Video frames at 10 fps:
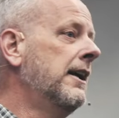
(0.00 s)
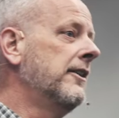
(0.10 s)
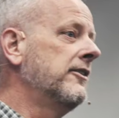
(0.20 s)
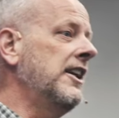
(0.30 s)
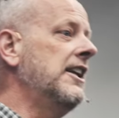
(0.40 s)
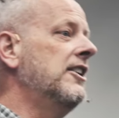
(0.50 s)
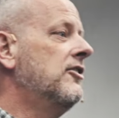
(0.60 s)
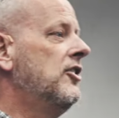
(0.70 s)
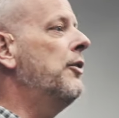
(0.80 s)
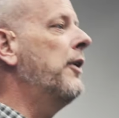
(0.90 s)
See,
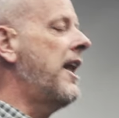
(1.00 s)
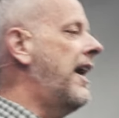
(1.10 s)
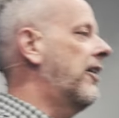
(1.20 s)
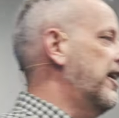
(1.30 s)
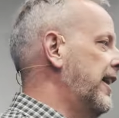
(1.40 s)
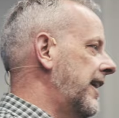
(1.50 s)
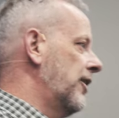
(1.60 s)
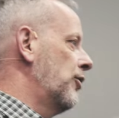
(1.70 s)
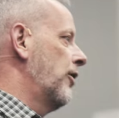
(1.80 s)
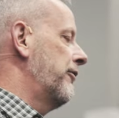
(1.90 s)
you and I are going to get
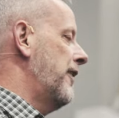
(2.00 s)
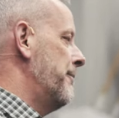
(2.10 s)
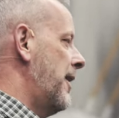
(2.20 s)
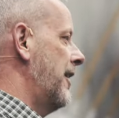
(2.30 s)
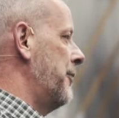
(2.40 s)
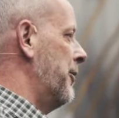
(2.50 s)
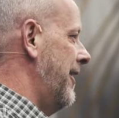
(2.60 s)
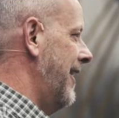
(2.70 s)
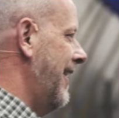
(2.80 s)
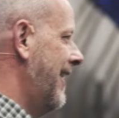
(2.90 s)
a glorified body one
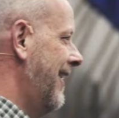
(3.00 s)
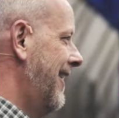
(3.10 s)
day.